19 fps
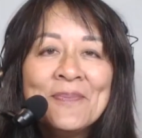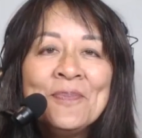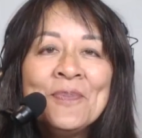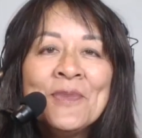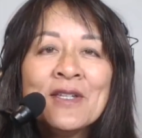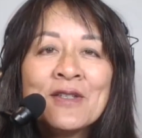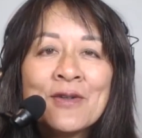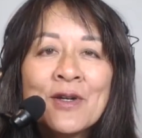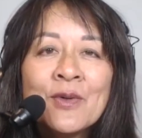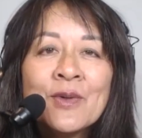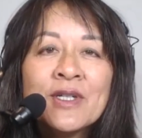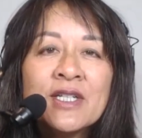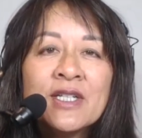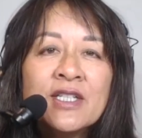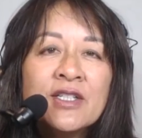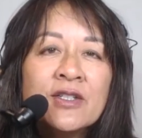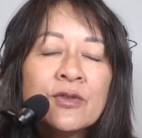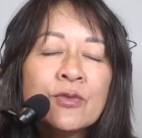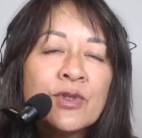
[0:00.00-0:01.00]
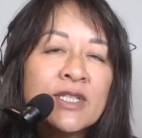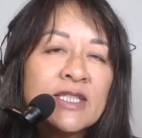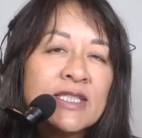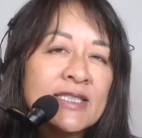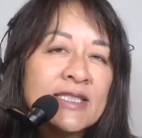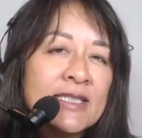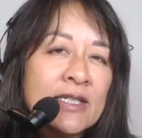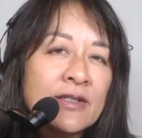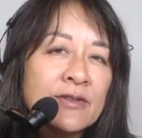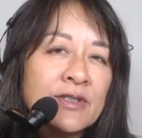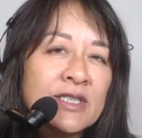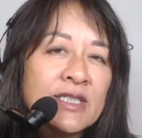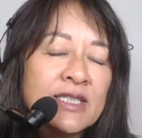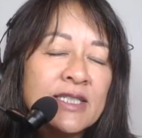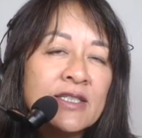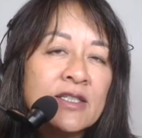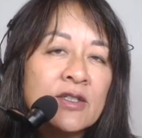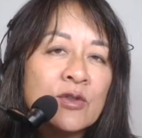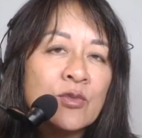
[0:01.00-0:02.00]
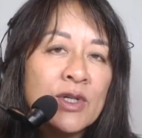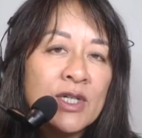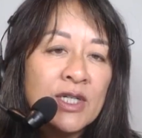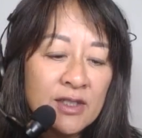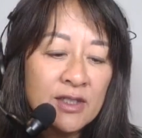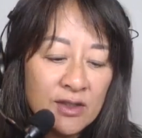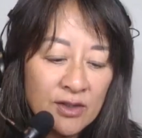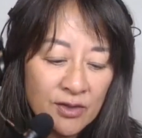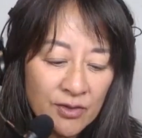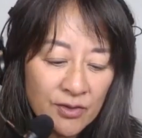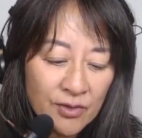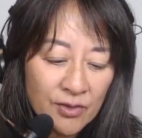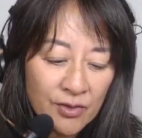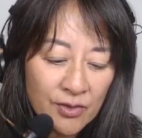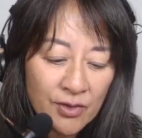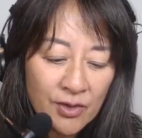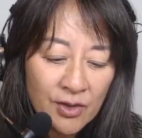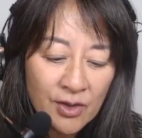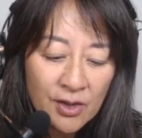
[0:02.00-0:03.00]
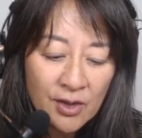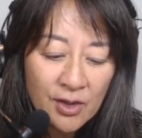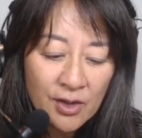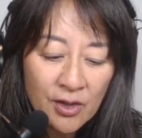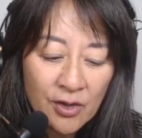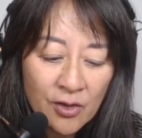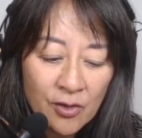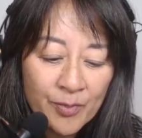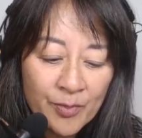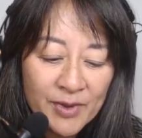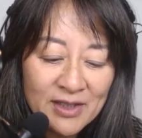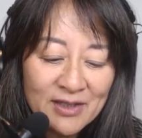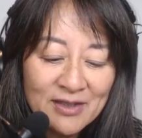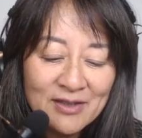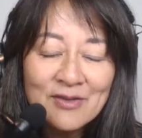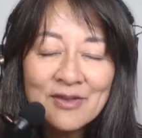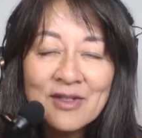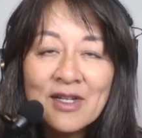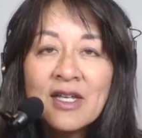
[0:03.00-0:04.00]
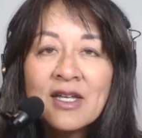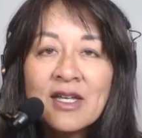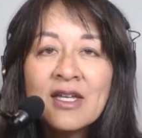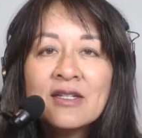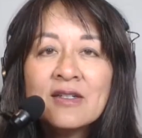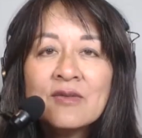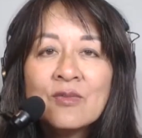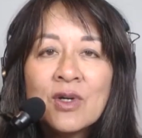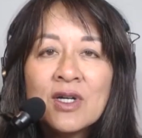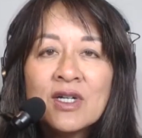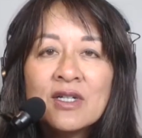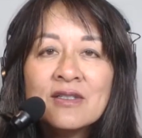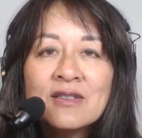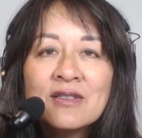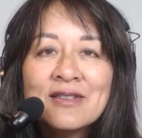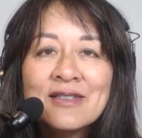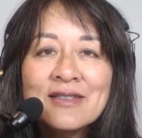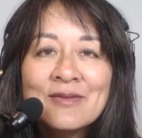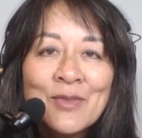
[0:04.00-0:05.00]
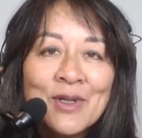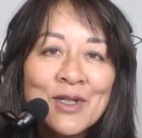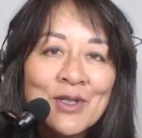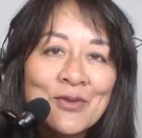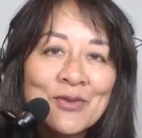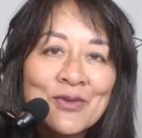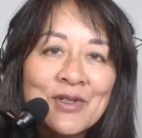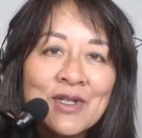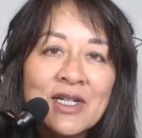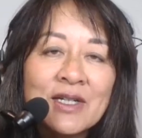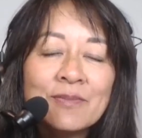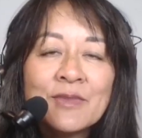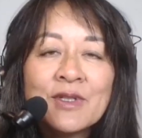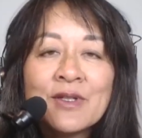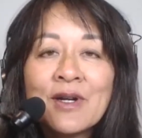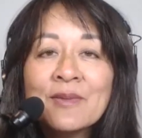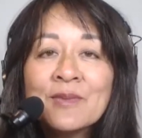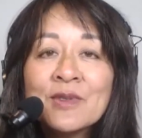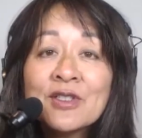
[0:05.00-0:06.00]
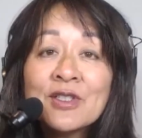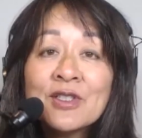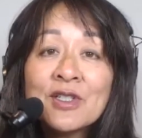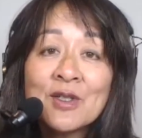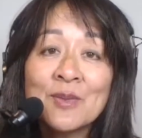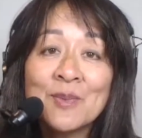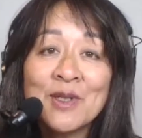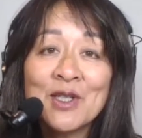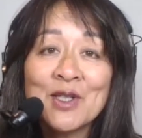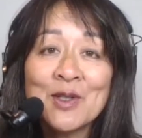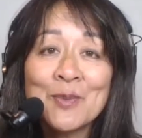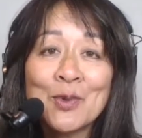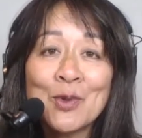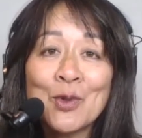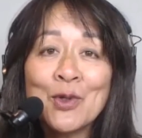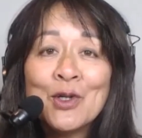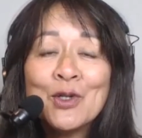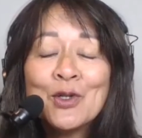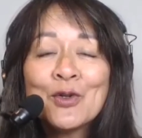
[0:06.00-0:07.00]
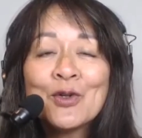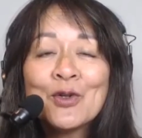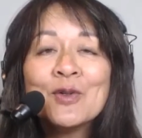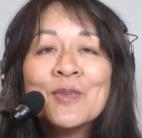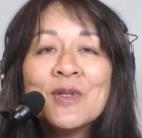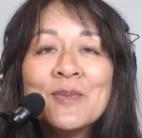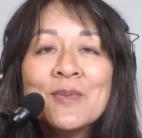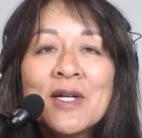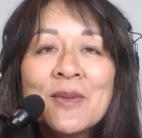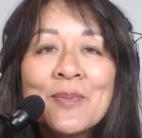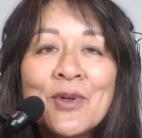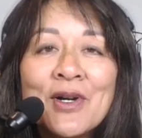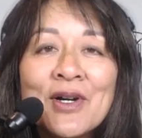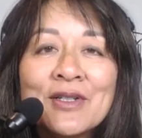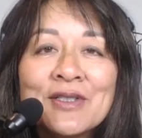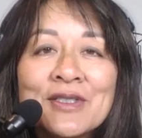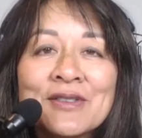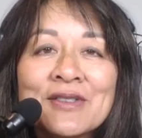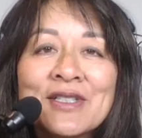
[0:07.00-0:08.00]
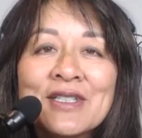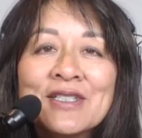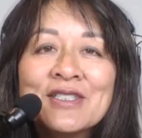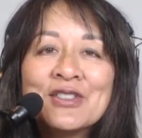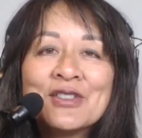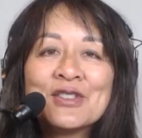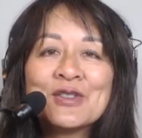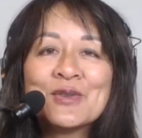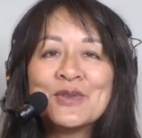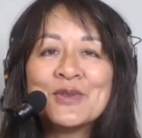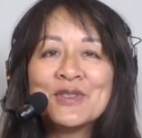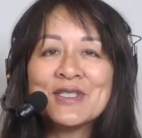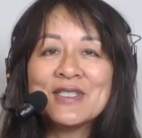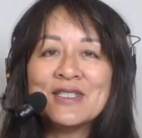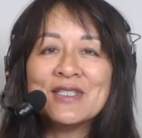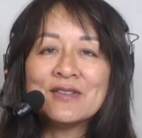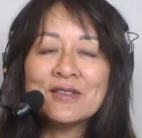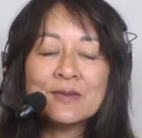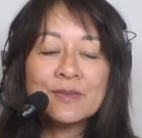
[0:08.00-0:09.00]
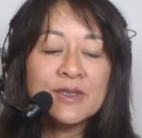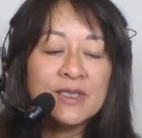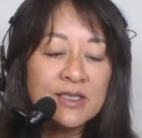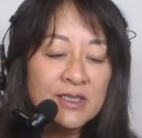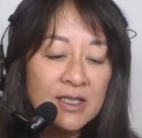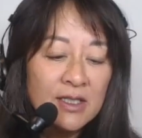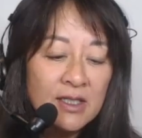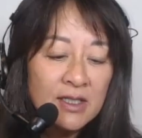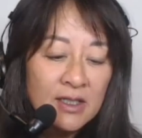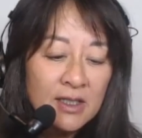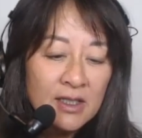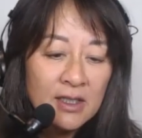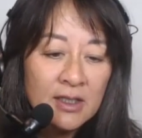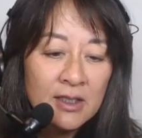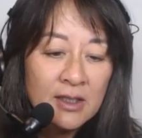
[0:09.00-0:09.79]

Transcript: So I want to hear what it sounds like when you're open and when you're not. So I'm just going to be an employee. You're going to be my boss. Okay, we'll see how this plays. Yeah.